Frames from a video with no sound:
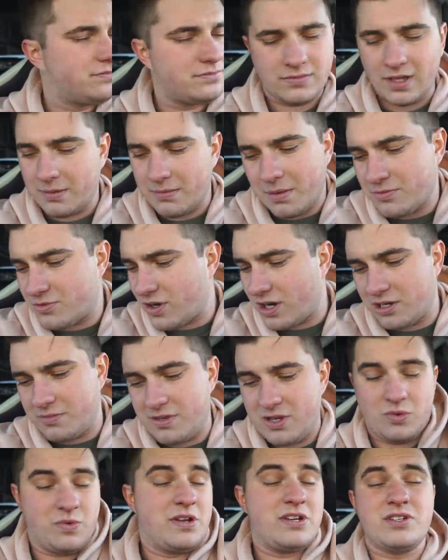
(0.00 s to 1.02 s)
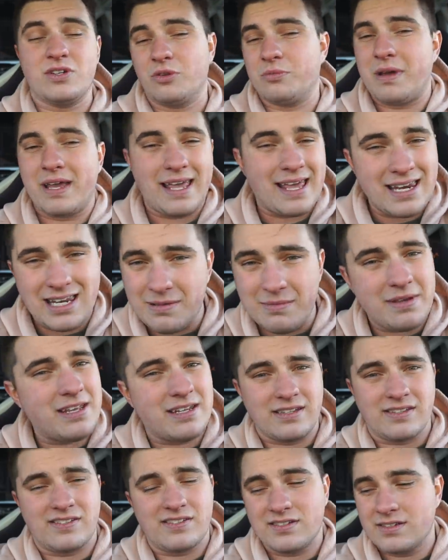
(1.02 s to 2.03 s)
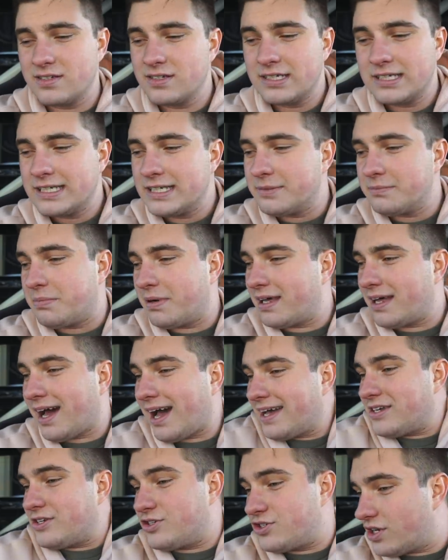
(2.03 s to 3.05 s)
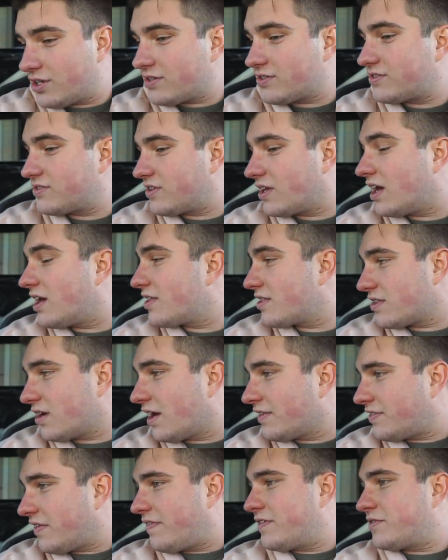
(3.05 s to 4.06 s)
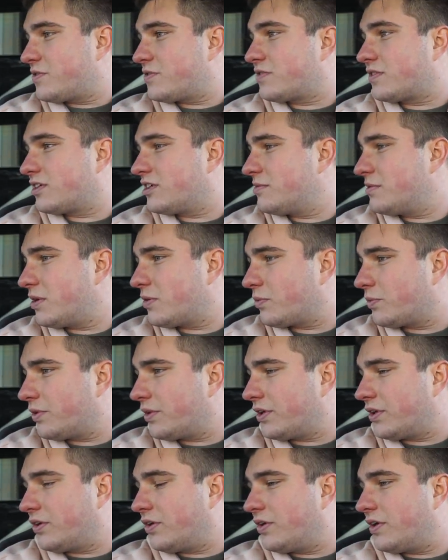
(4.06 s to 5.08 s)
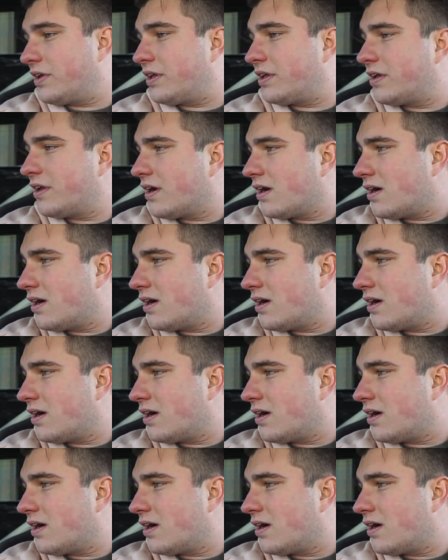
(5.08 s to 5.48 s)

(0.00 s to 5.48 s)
And I'm not trying to be original by any means, but I just thought that this was going to be a really good